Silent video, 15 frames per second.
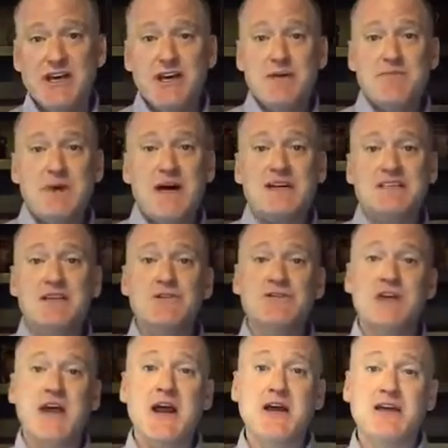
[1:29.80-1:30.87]
Maslow's
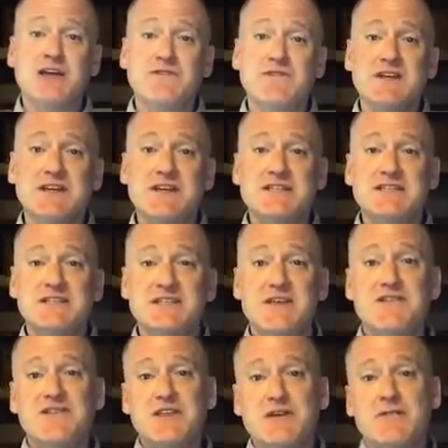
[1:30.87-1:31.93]
hierarchy of needs is a
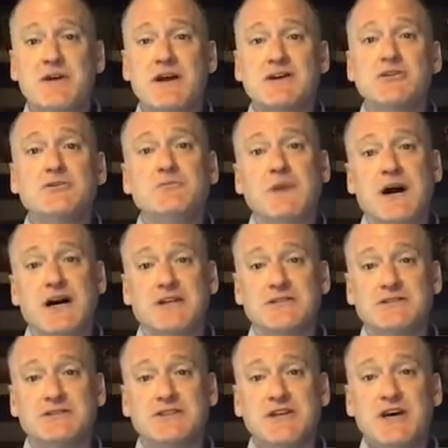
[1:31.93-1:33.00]
theoretical
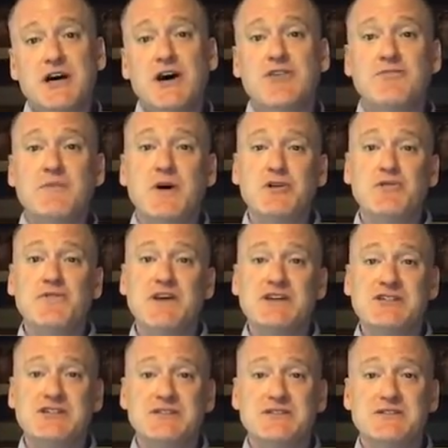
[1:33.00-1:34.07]
model of
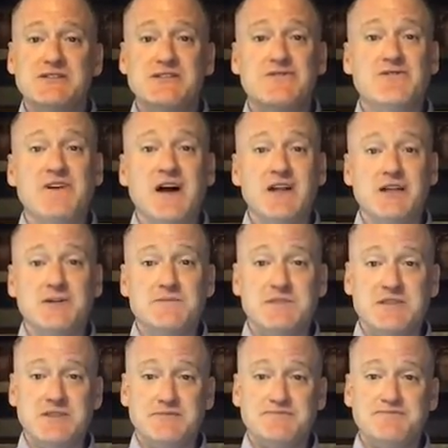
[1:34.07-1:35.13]
motivation
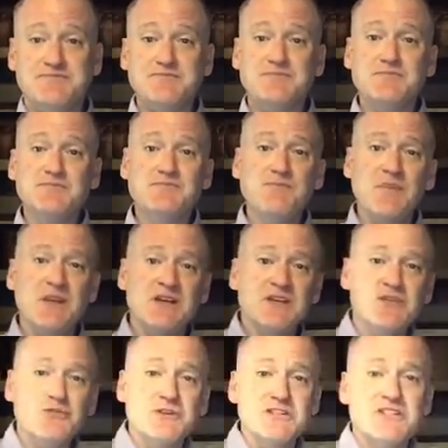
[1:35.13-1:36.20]
developed
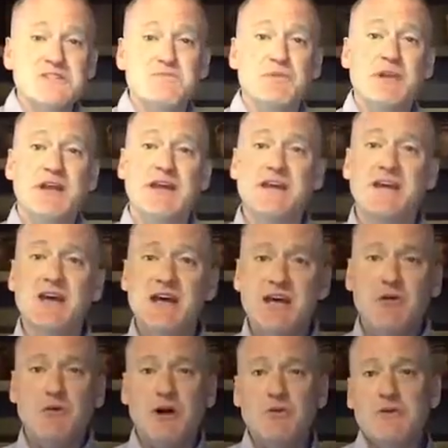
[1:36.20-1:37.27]
to explain
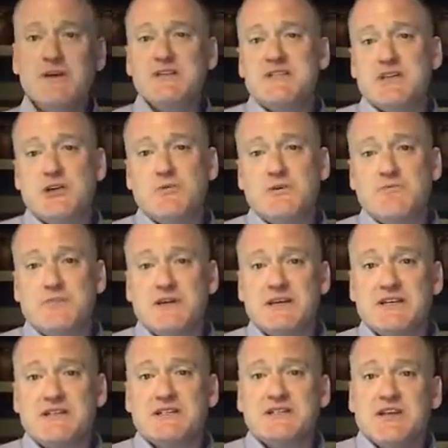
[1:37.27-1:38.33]
why we as human
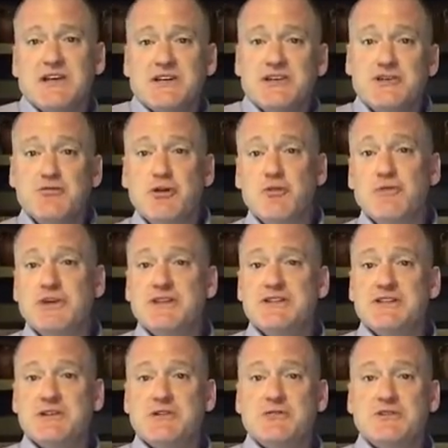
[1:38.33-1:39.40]
beings do what we
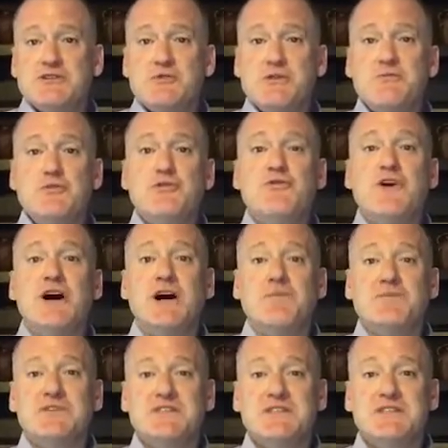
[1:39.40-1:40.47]
do as we move up
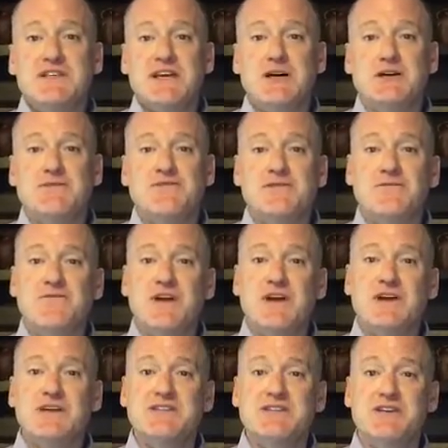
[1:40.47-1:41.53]
the scale from
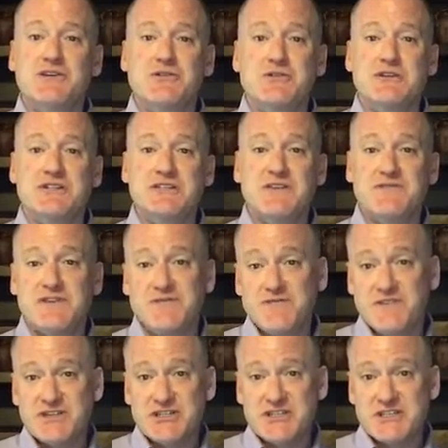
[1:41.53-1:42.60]
various degrees of
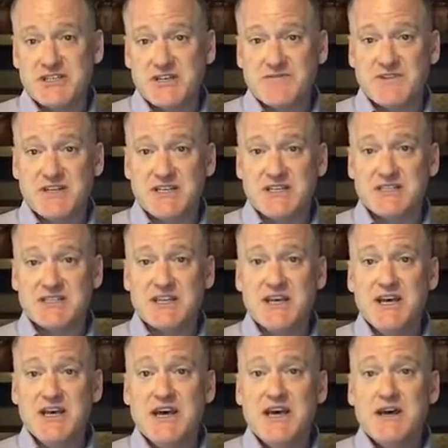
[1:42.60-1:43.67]
deficiency of needs.
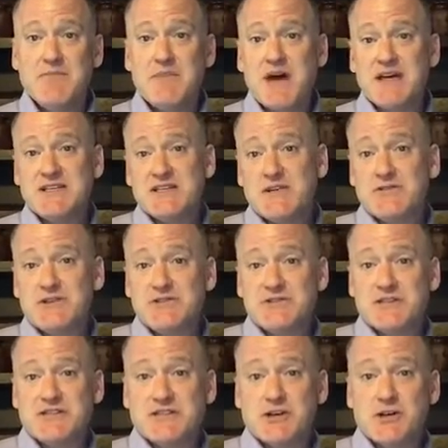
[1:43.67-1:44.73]
Maslow used
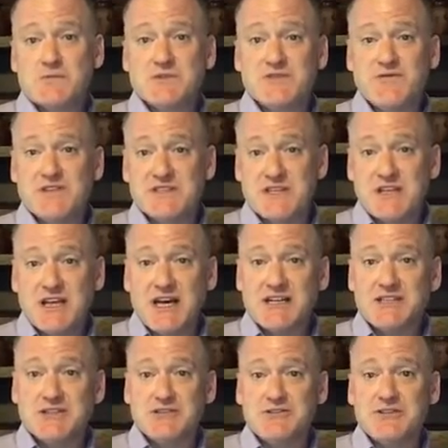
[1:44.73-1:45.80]
the terms
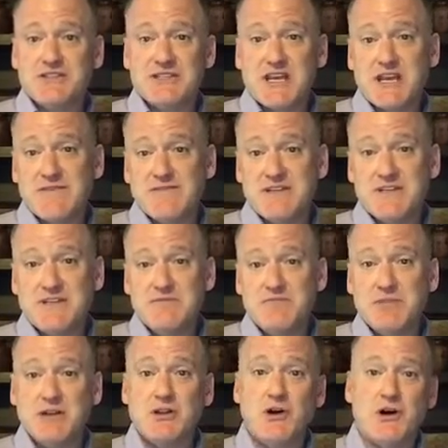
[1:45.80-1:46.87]
physiological, safety,
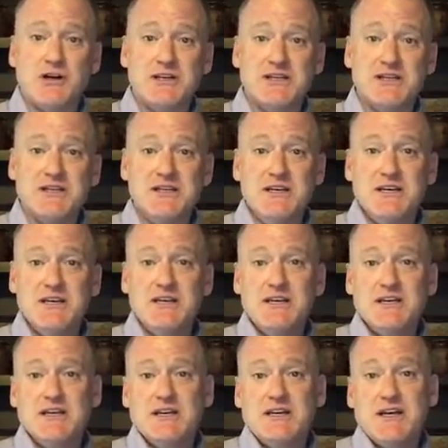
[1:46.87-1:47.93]
belonging,
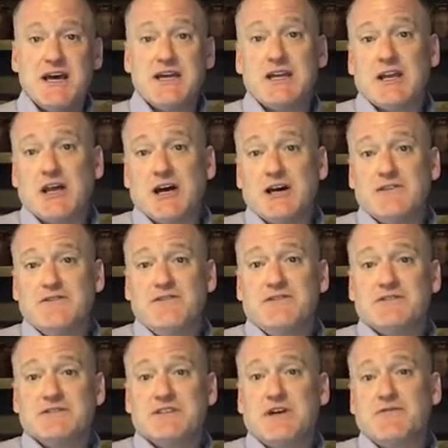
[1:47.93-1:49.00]
and love,
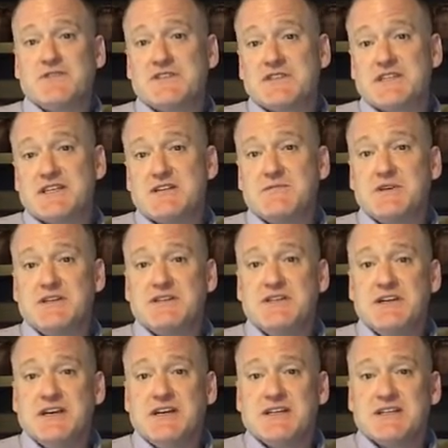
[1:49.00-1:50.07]
self-esteem, and
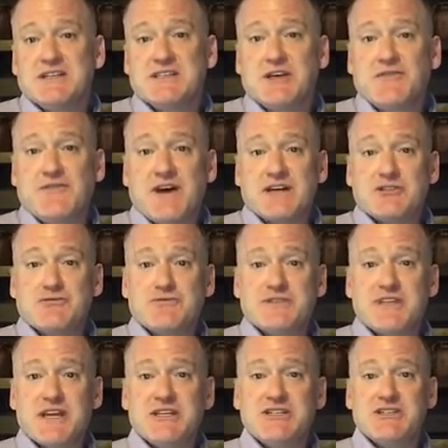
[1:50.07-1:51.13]

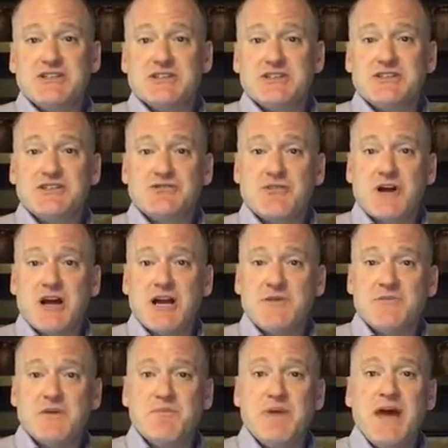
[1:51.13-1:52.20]
self-actualization to describe
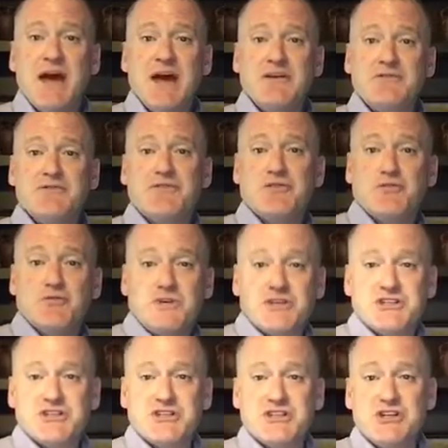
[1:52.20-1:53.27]
the pattern through
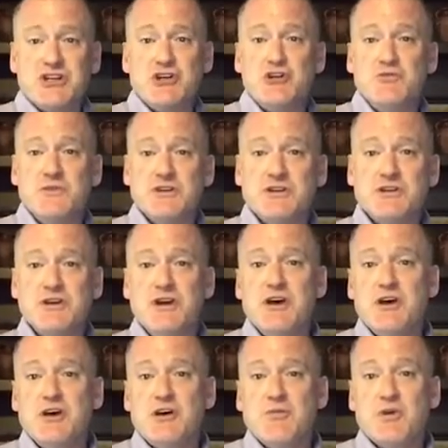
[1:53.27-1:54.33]
which human
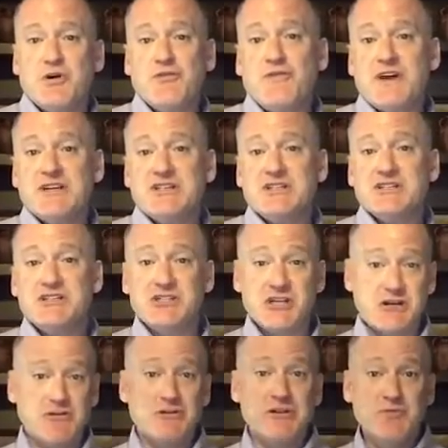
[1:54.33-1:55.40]
motivations
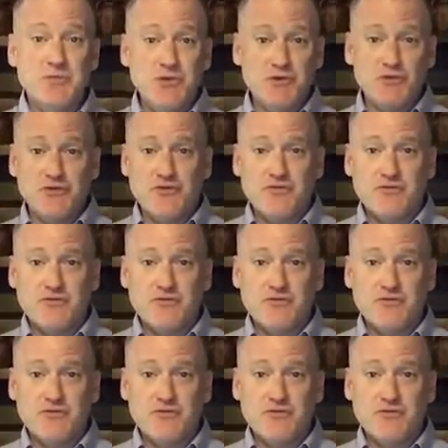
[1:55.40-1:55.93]
generally move.